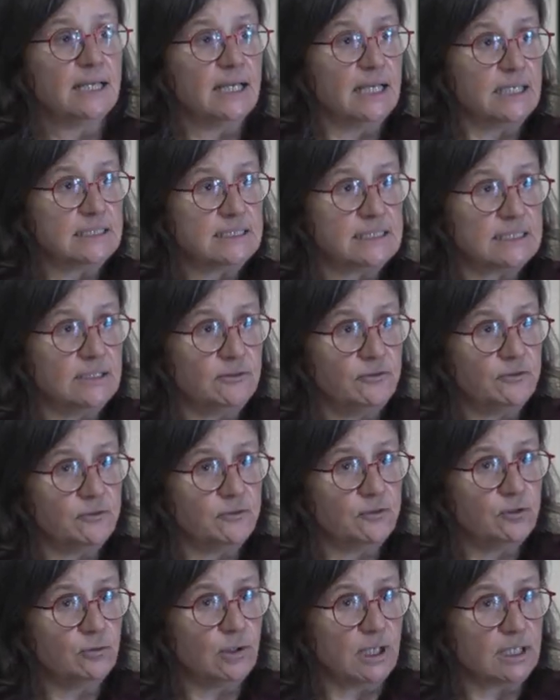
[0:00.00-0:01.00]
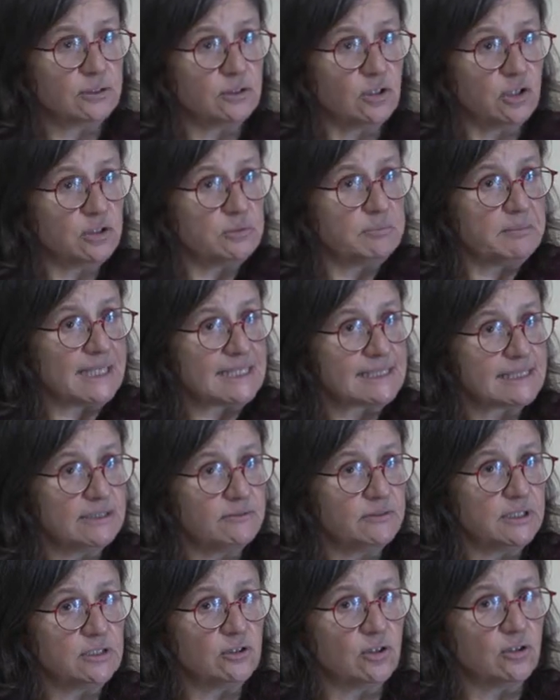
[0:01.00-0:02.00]
And if you are not
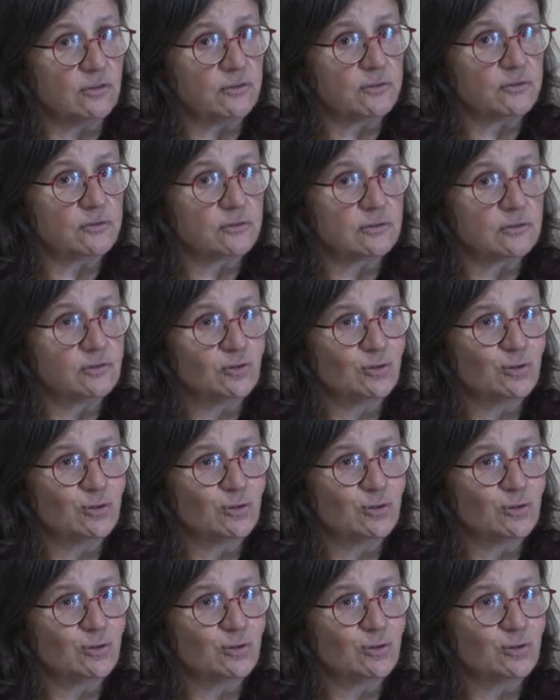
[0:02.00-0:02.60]
massive enough